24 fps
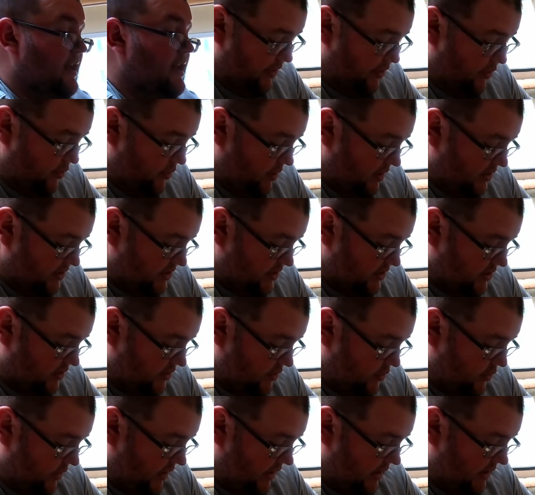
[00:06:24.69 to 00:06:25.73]
thought I'd
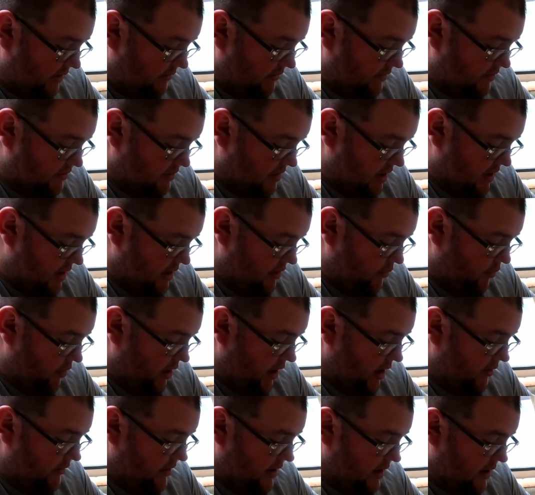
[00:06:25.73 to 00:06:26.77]
just quickly
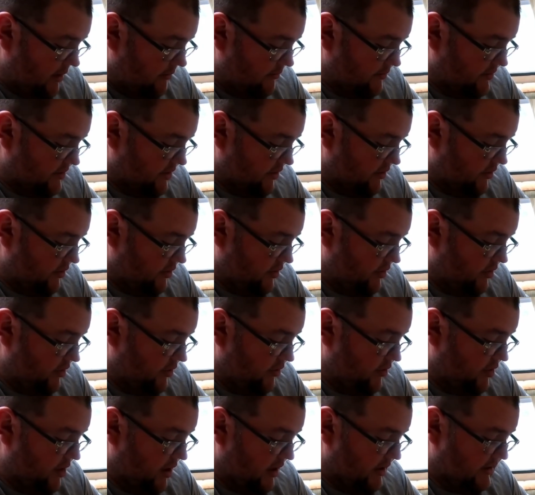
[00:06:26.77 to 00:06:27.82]
wire it up so
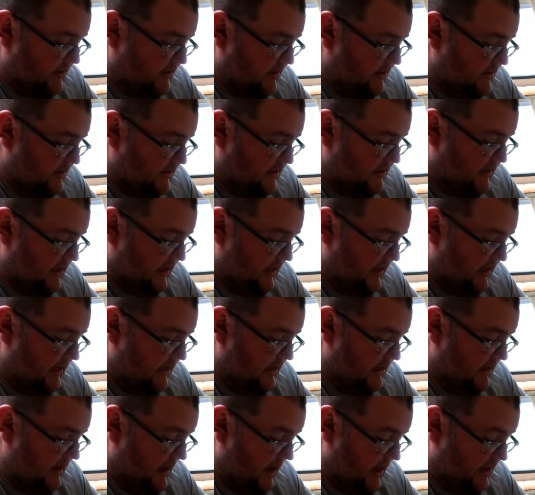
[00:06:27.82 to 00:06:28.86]
you guys can see